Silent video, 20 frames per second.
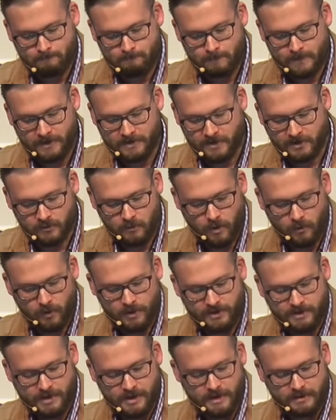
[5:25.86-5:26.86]
This is what we
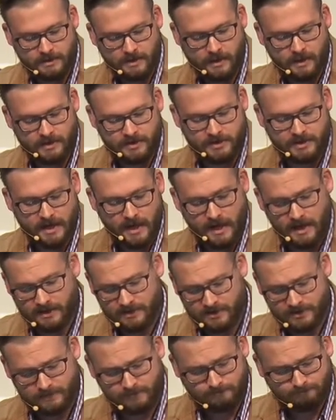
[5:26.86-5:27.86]
see in today's
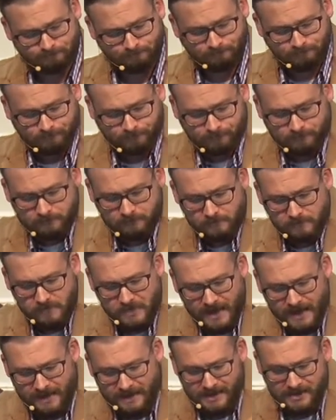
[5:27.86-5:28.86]
text.
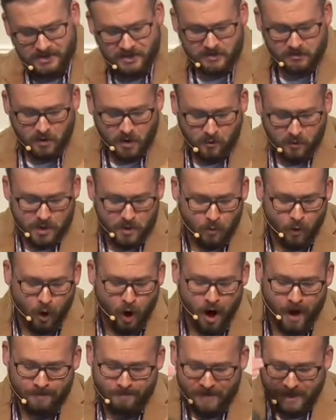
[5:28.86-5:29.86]
And this is what we
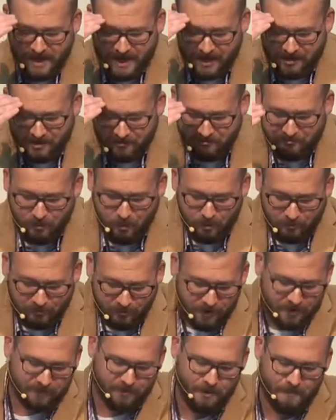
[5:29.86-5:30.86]
want at the
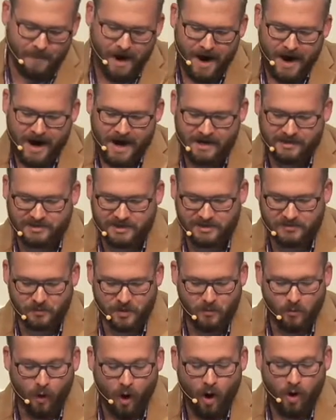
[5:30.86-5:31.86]
forefront of our minds as we
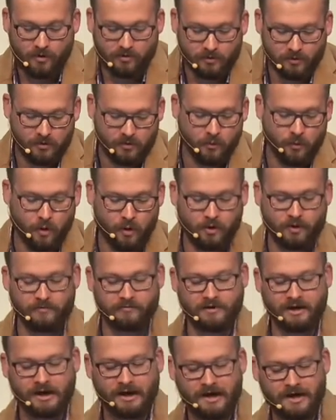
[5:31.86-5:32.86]
walk through the work of
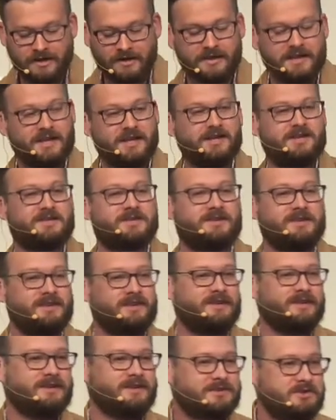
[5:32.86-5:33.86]
God in these
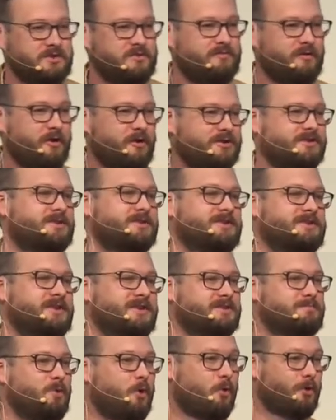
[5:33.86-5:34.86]
two verses
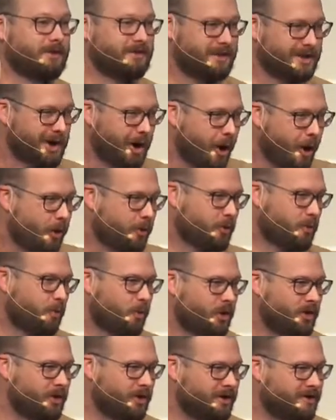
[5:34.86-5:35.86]
this morning the call to
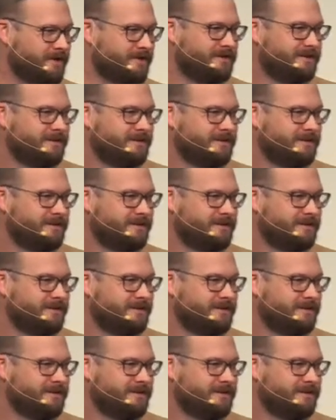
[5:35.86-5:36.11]
work.